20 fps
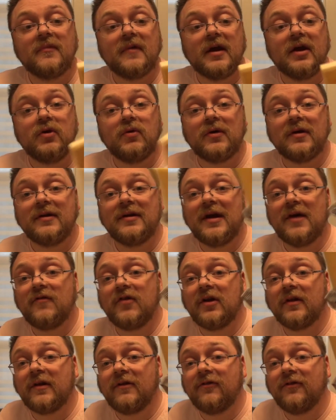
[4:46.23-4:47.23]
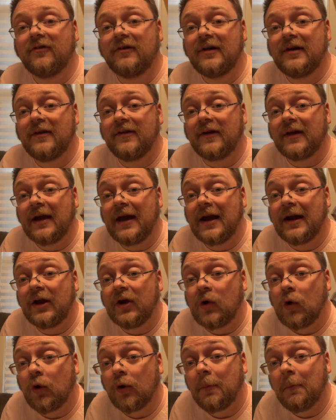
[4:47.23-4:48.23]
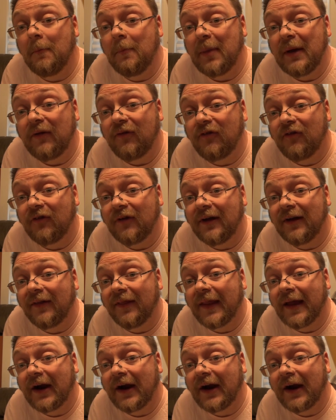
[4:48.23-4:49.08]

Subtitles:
And you can definitely see the candy corn bits in